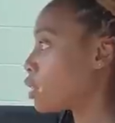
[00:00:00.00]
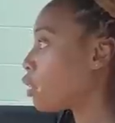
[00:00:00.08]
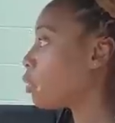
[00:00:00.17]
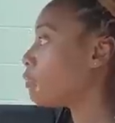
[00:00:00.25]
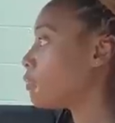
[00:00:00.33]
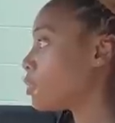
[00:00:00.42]

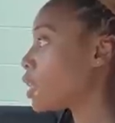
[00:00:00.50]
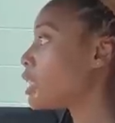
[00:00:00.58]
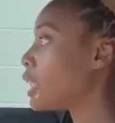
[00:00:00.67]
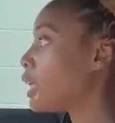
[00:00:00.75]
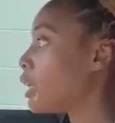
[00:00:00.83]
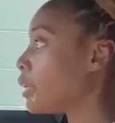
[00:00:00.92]
So
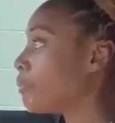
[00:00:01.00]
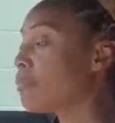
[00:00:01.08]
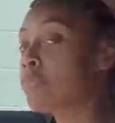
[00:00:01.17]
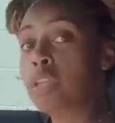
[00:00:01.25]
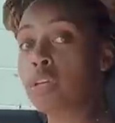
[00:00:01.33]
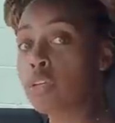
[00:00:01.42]
just here,
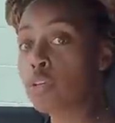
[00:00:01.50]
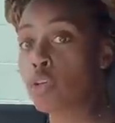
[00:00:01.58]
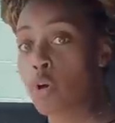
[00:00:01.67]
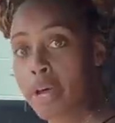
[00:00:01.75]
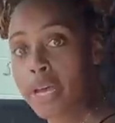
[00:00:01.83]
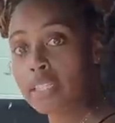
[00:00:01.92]

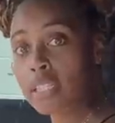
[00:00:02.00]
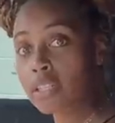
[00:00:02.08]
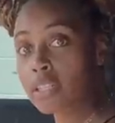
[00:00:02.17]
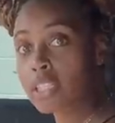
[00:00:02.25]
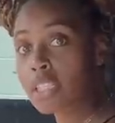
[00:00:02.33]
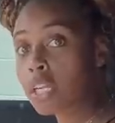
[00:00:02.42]
no hands
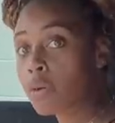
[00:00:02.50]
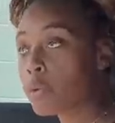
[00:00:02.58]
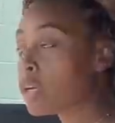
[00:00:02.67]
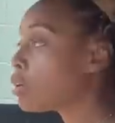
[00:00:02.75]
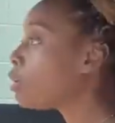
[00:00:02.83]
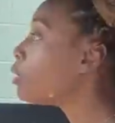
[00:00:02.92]
on the steering
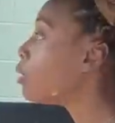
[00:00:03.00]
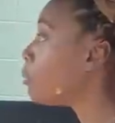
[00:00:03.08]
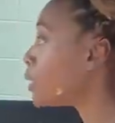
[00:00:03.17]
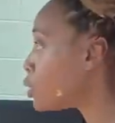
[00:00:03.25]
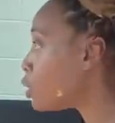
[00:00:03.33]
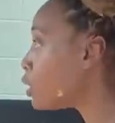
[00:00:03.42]
wheel,
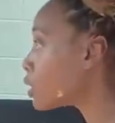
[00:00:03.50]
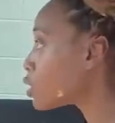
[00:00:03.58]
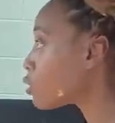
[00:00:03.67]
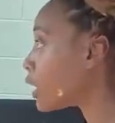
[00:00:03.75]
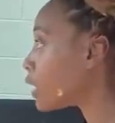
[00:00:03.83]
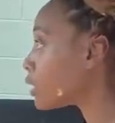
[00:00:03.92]
but you look
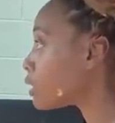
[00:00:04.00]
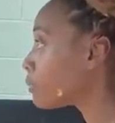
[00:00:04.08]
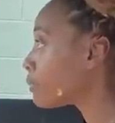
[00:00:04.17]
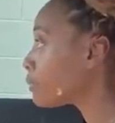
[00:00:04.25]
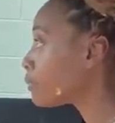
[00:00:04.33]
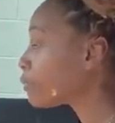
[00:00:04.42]
straight
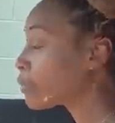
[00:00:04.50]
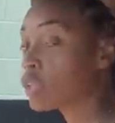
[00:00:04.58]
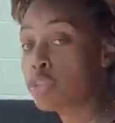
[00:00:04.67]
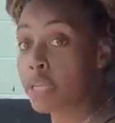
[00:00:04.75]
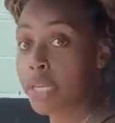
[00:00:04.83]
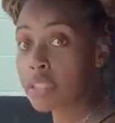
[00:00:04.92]

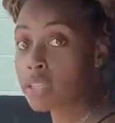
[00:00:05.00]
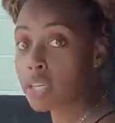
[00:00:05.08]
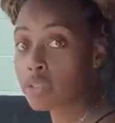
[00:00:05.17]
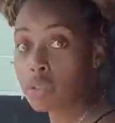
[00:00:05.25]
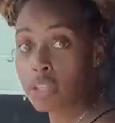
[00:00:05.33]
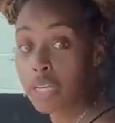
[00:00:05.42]
you can
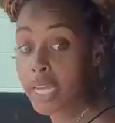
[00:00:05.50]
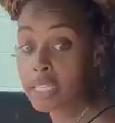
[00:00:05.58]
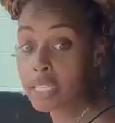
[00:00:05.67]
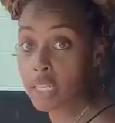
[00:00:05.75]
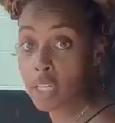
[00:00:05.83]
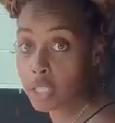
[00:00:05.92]
talk to your
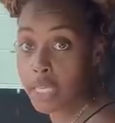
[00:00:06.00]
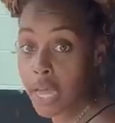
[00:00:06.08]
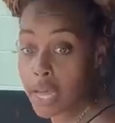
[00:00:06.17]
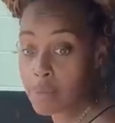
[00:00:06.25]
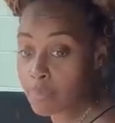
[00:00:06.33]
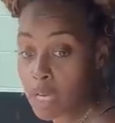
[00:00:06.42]
guest and look
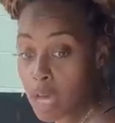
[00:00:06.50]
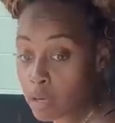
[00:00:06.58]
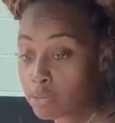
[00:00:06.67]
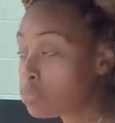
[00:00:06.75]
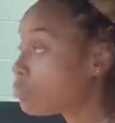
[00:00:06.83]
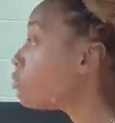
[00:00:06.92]
at him.
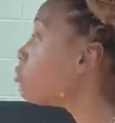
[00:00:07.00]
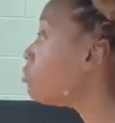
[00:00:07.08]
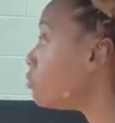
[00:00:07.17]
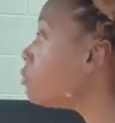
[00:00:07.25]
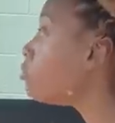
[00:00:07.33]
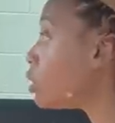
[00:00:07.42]
Now,
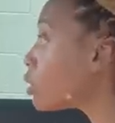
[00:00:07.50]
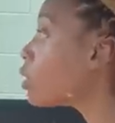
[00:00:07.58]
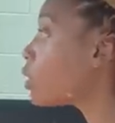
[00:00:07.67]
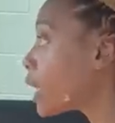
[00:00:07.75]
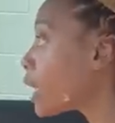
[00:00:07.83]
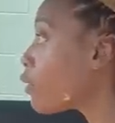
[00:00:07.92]
you're
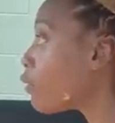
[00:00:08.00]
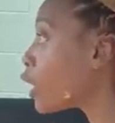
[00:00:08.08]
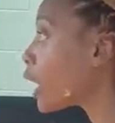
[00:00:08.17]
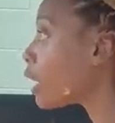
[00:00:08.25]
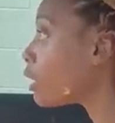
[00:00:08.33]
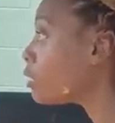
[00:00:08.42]
looking over here.